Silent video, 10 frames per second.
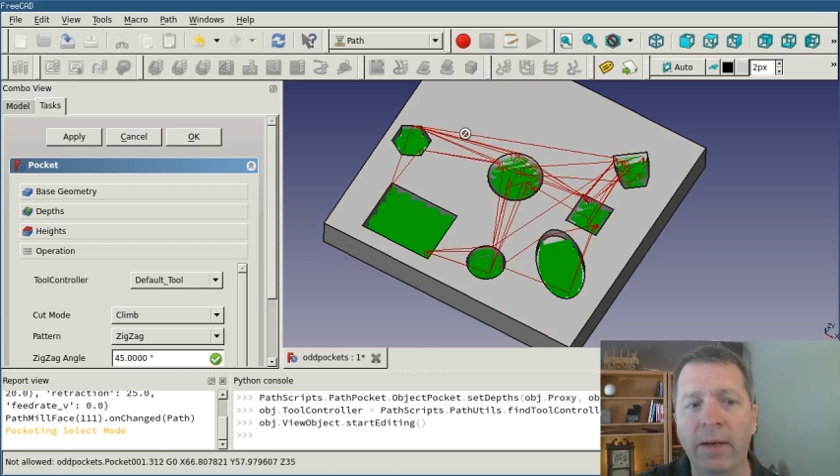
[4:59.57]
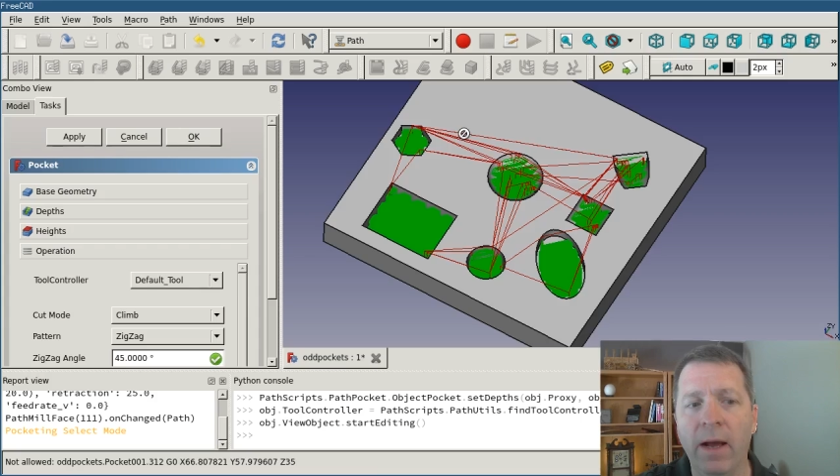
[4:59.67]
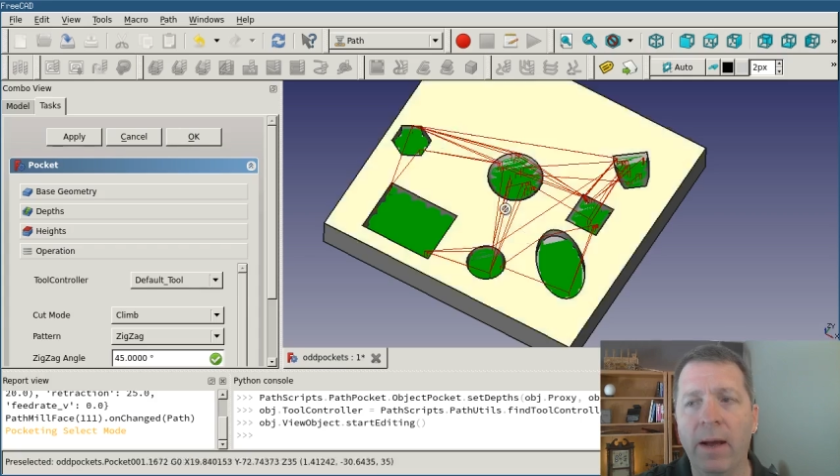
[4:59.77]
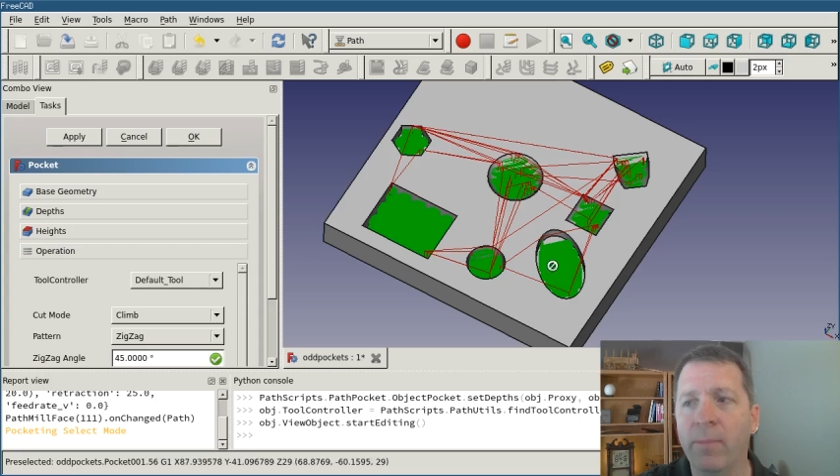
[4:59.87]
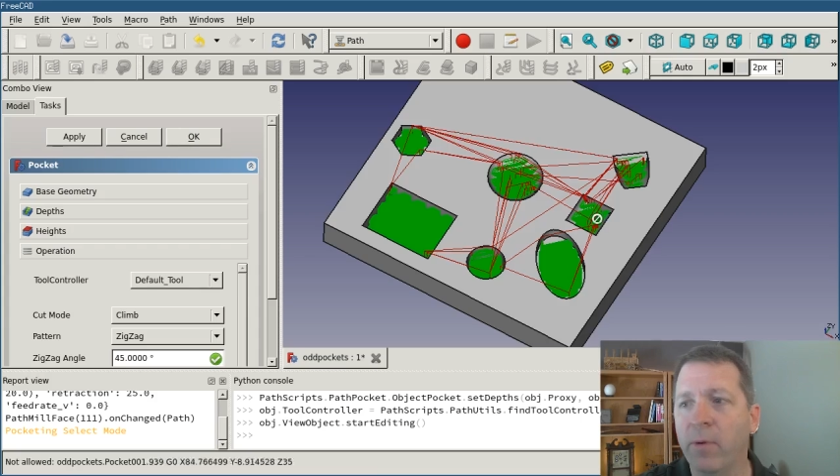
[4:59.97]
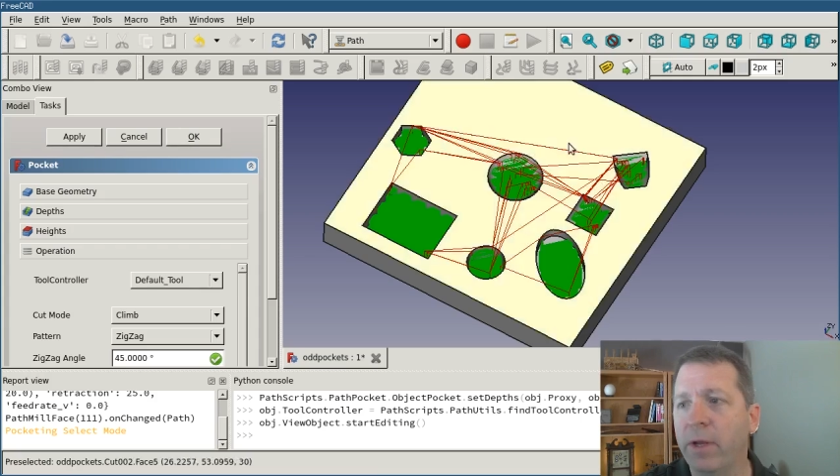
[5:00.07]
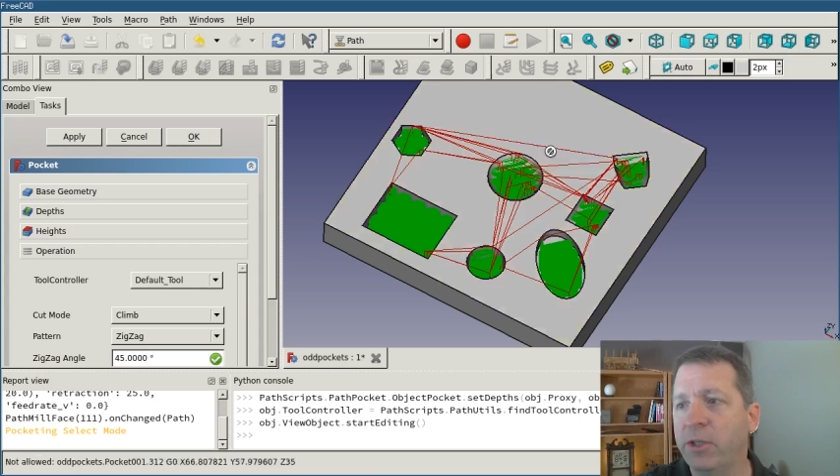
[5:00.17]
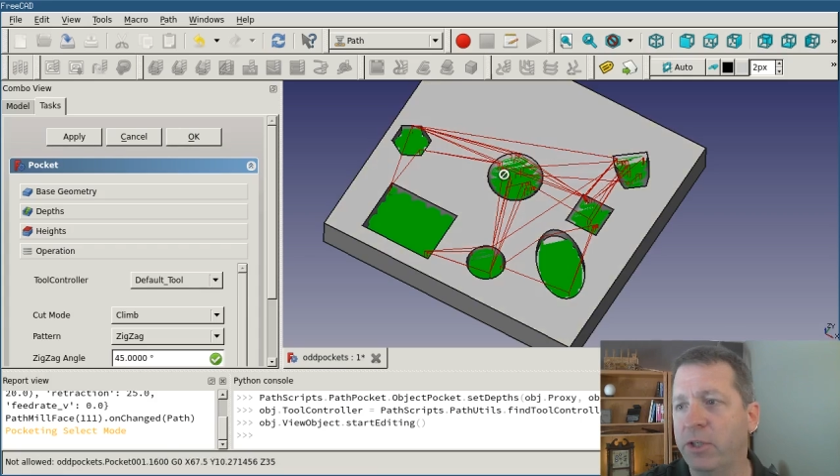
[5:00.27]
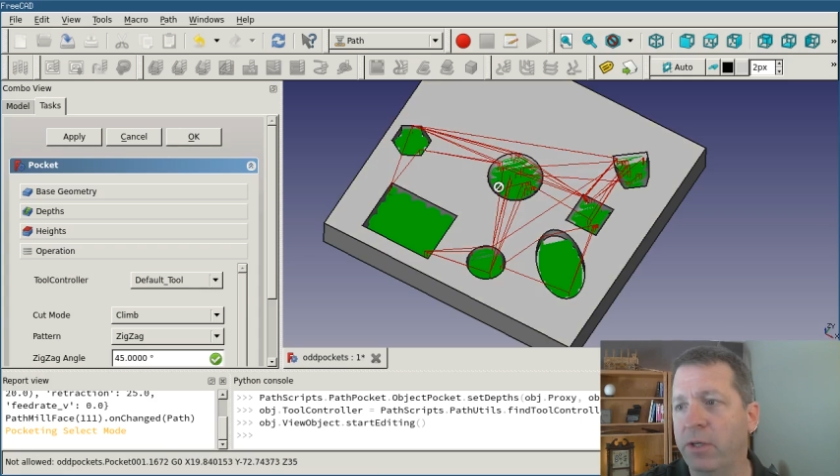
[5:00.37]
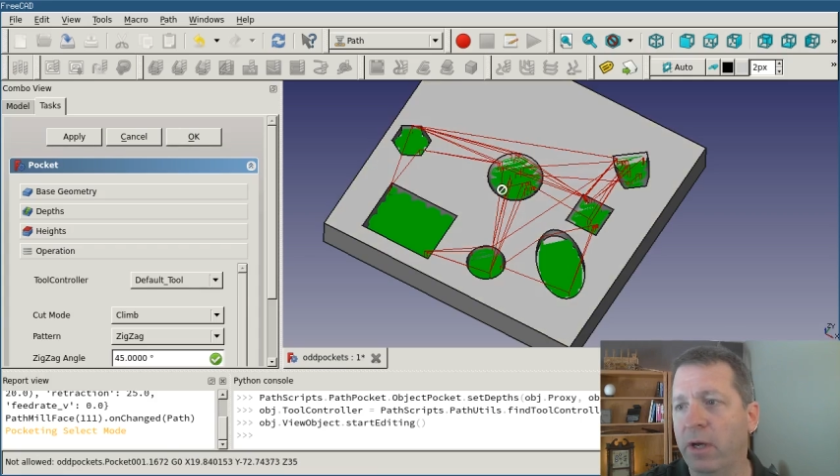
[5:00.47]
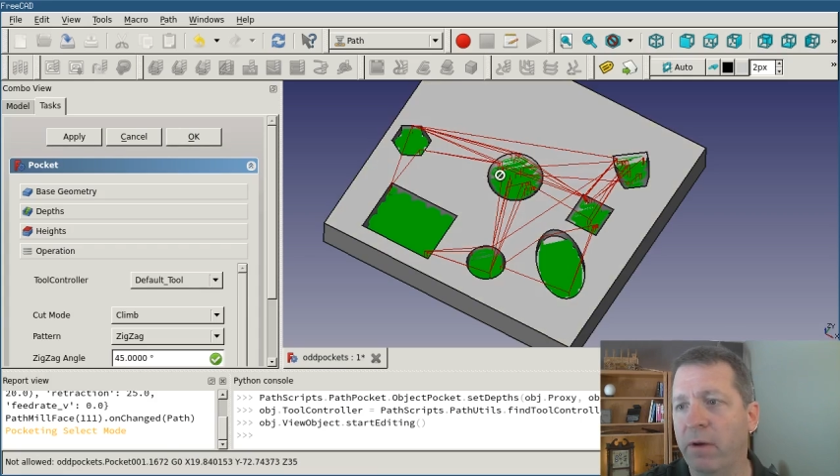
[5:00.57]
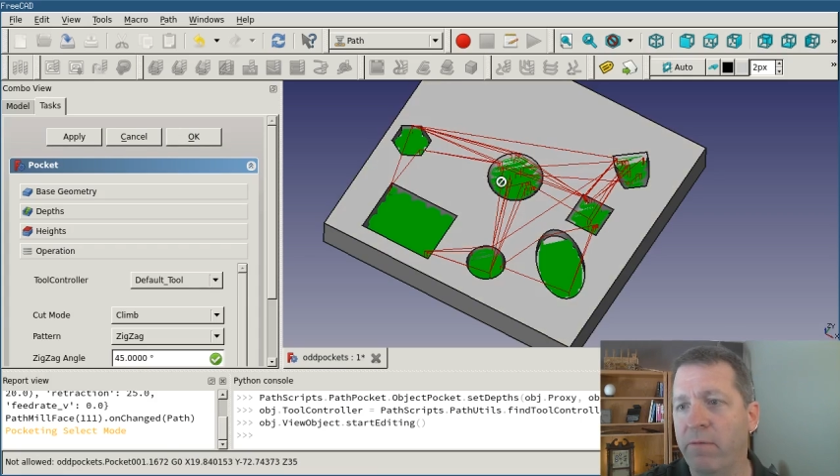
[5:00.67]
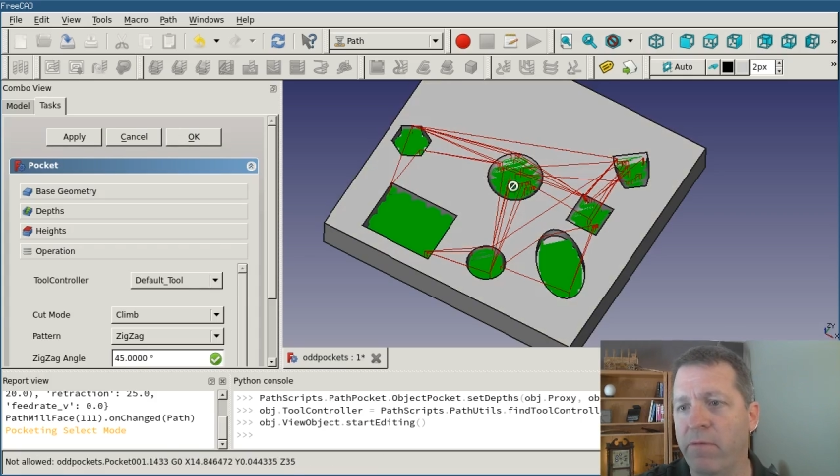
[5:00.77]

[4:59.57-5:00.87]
operation of